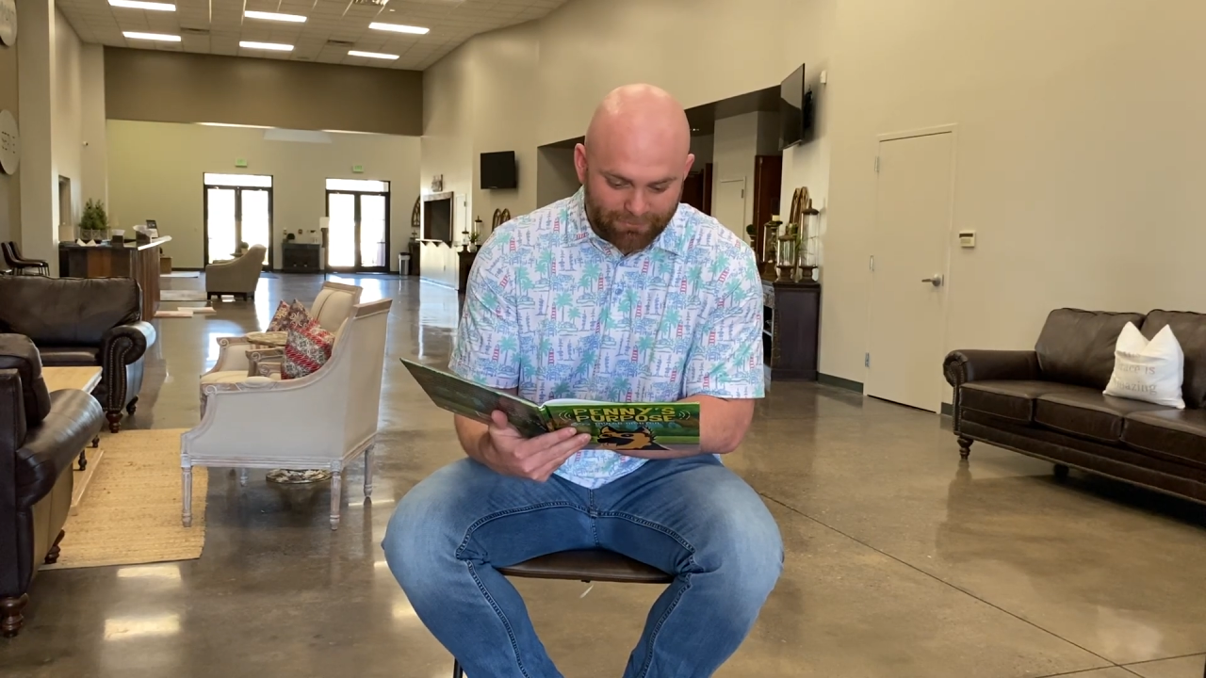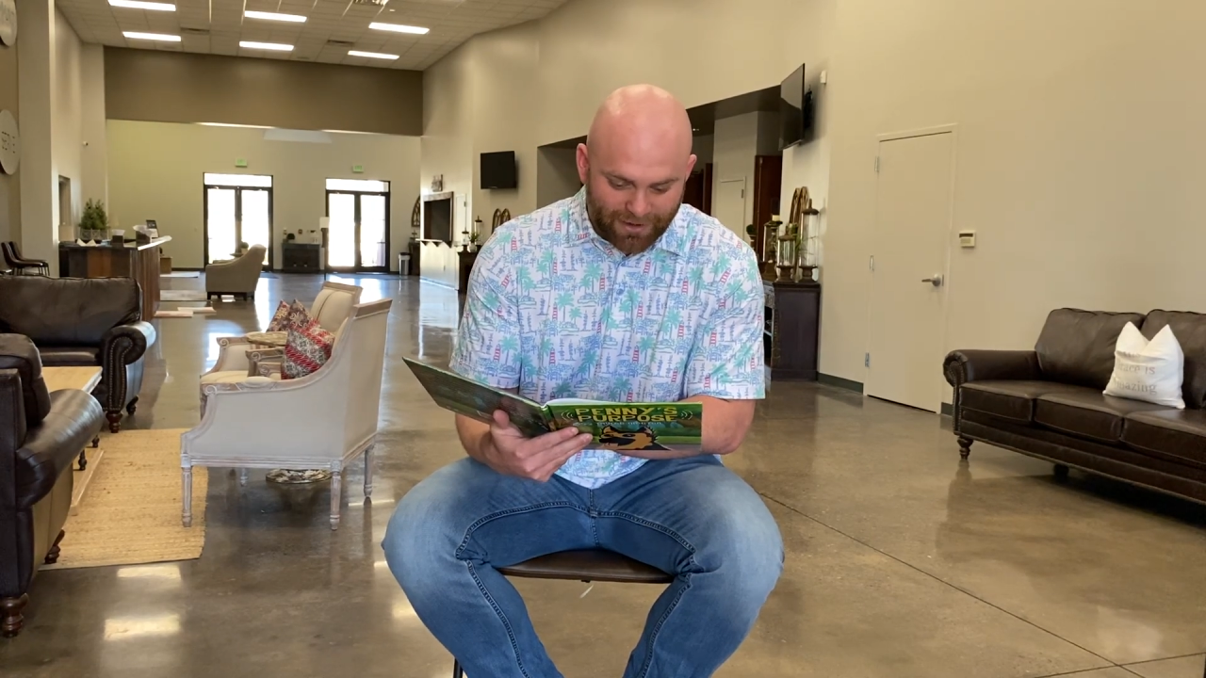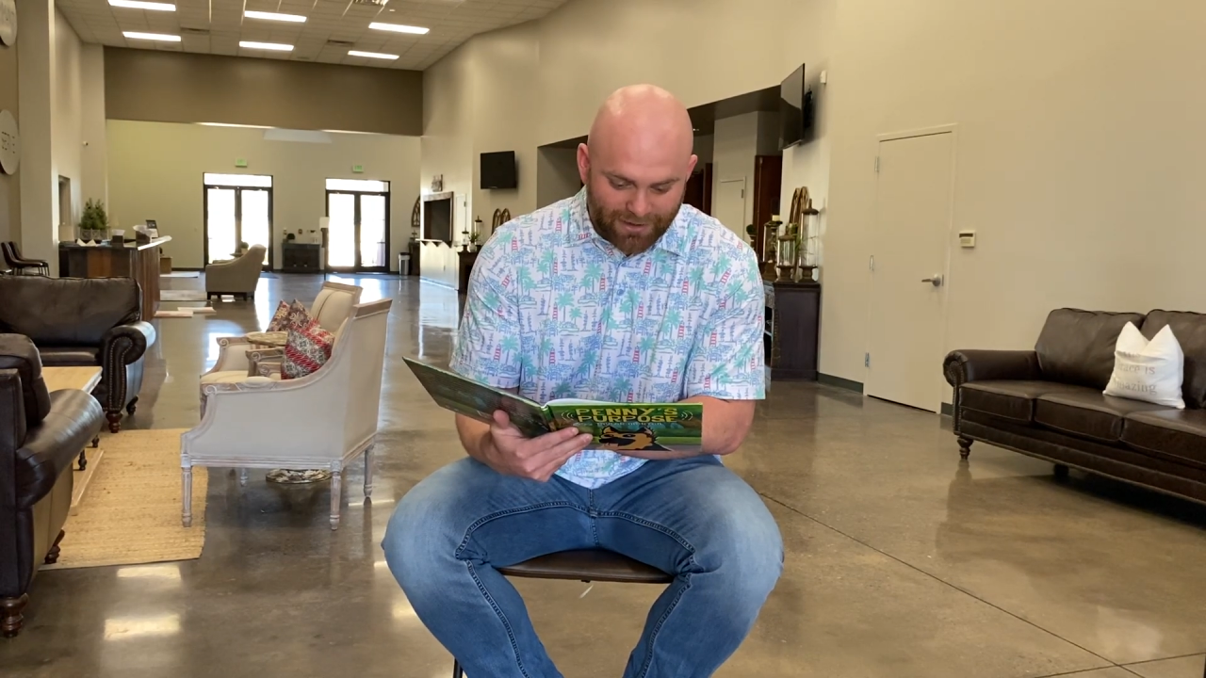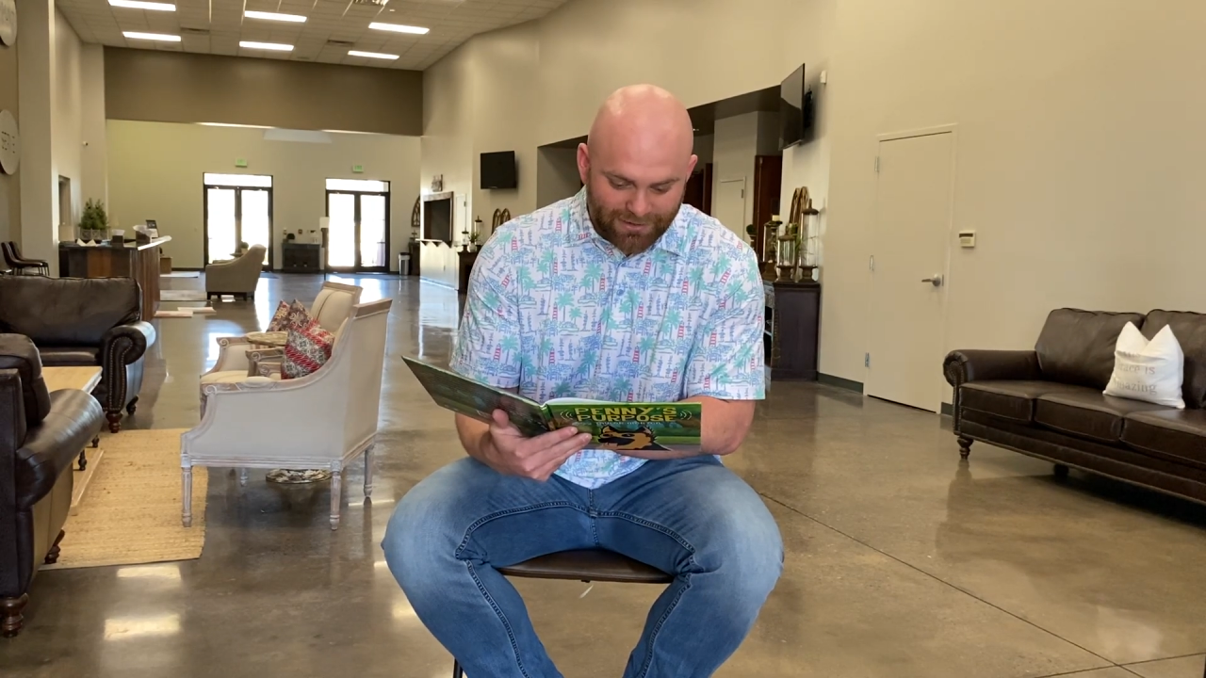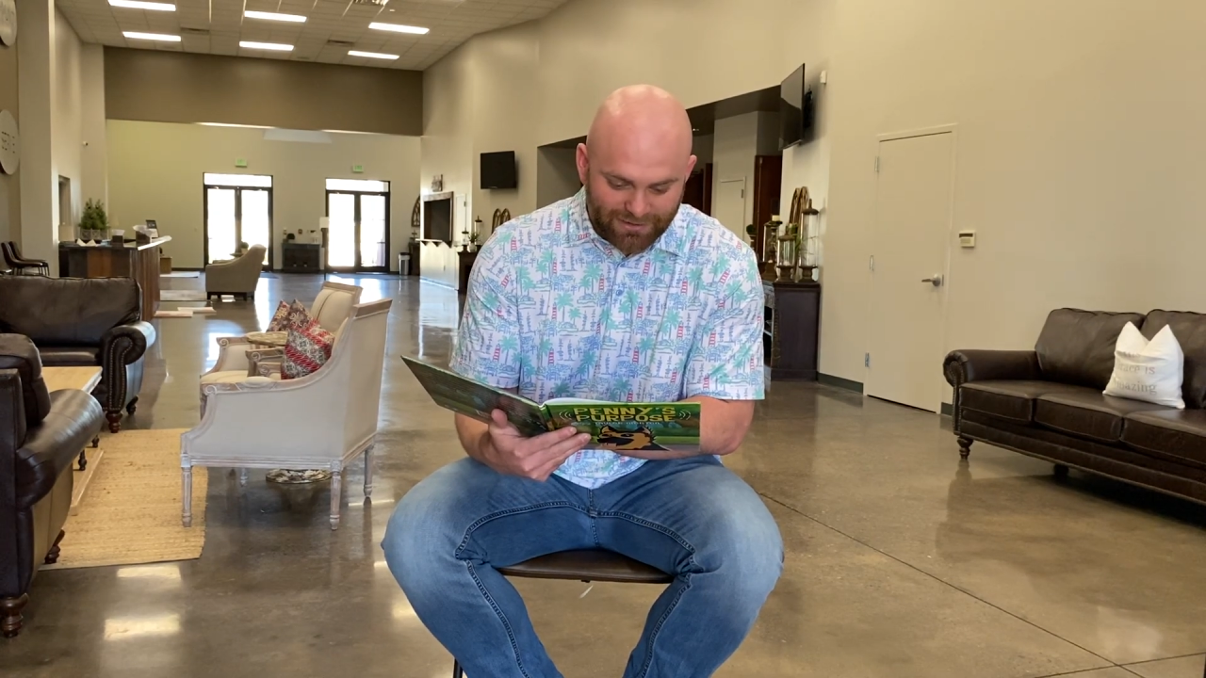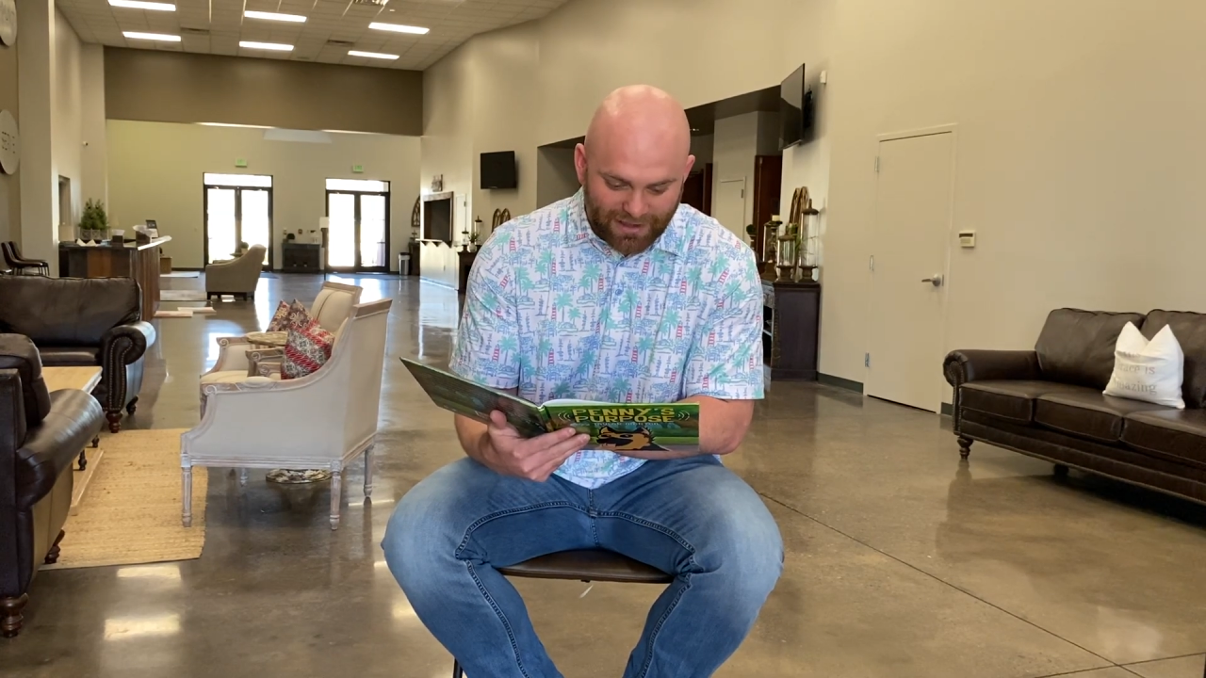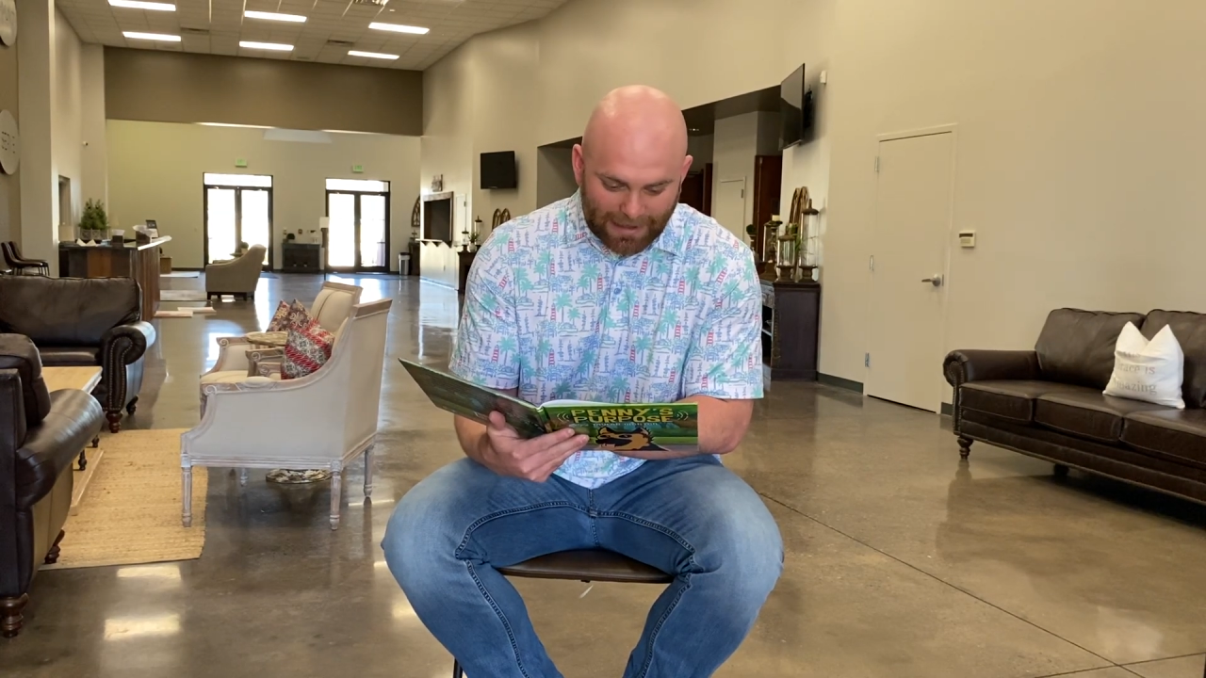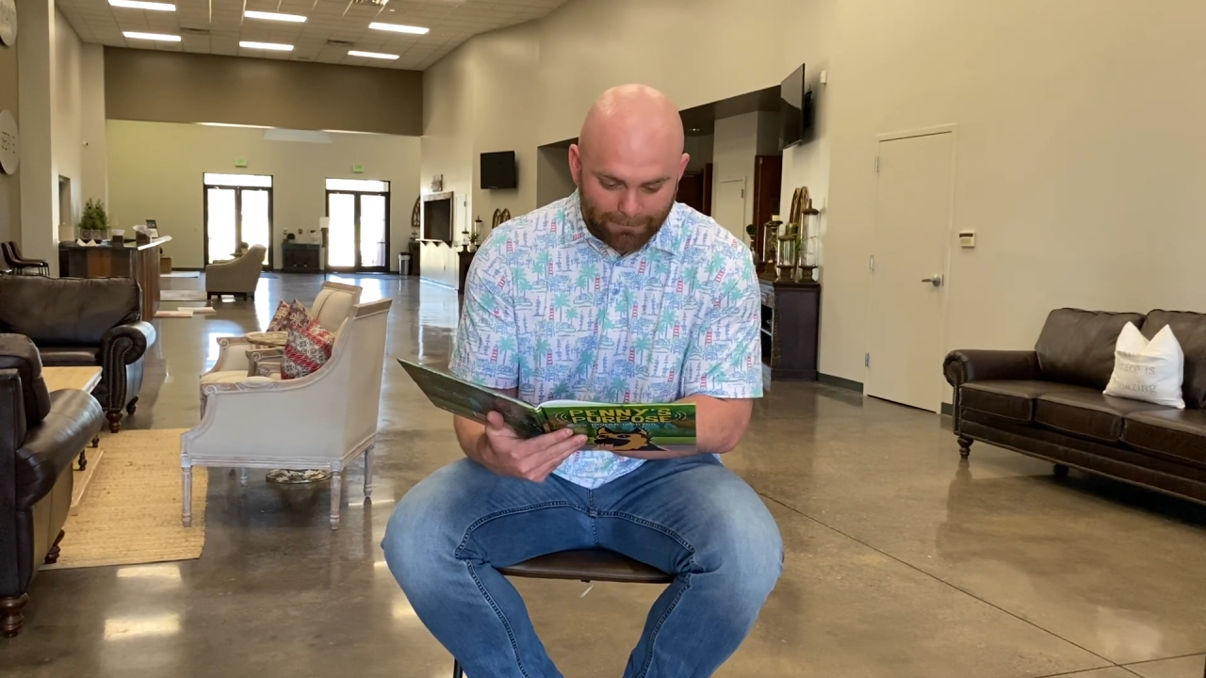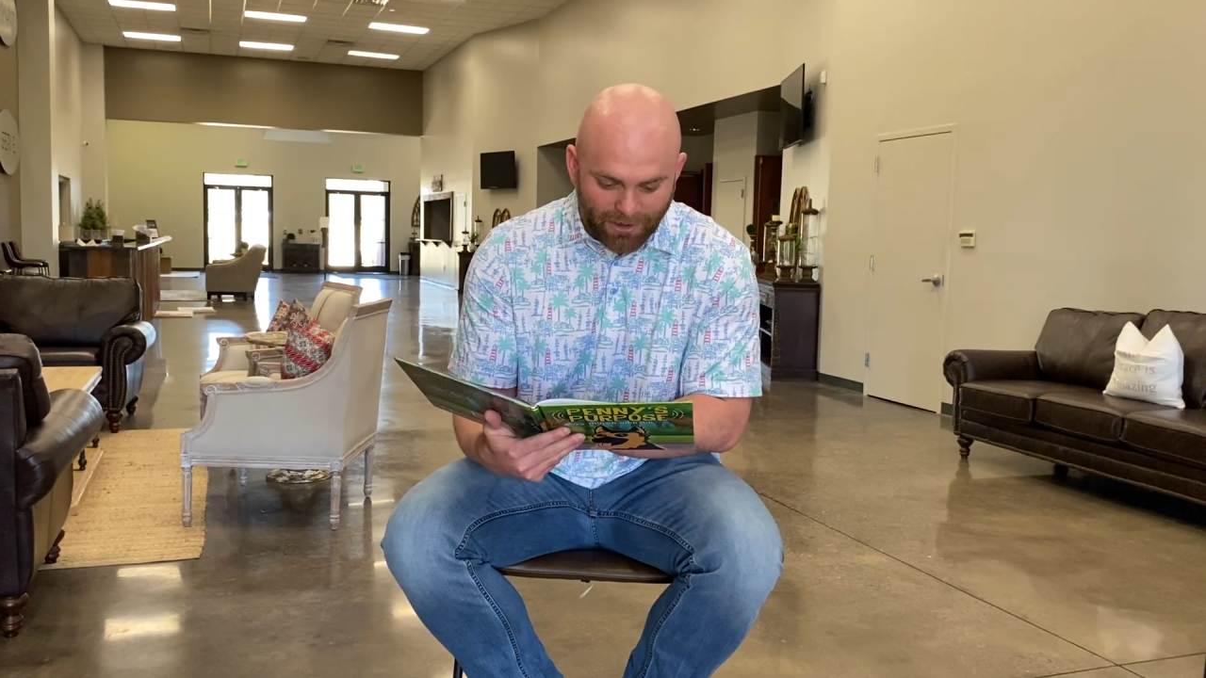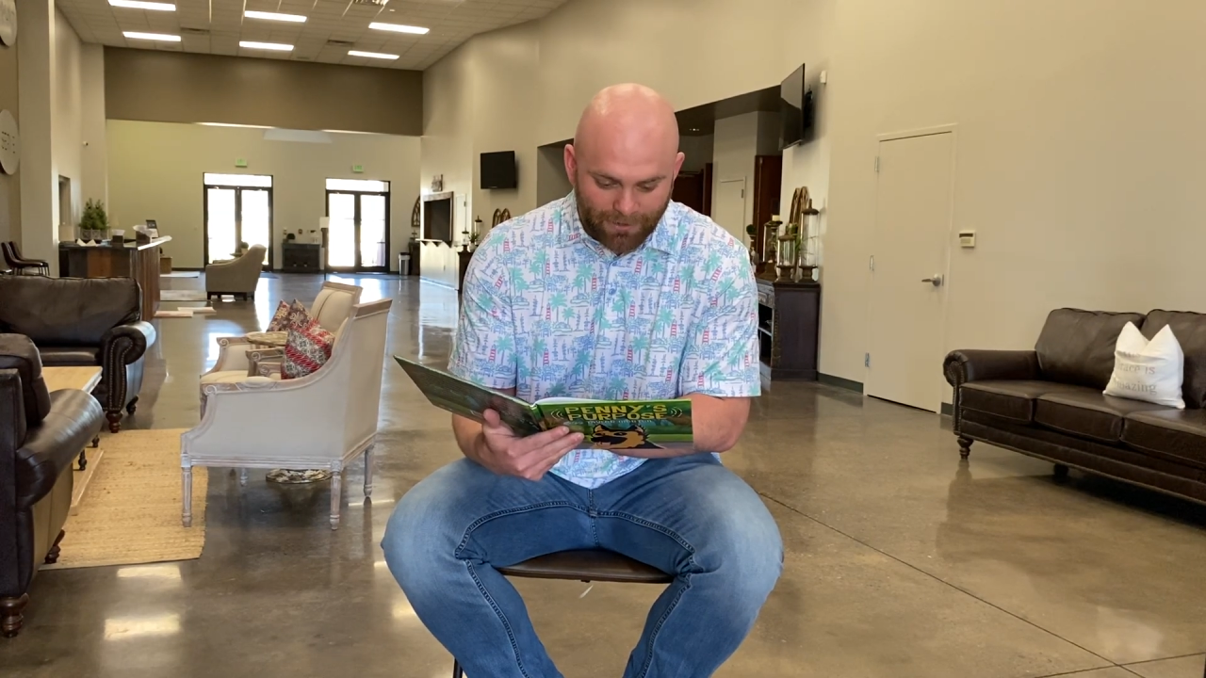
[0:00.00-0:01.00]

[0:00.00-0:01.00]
man came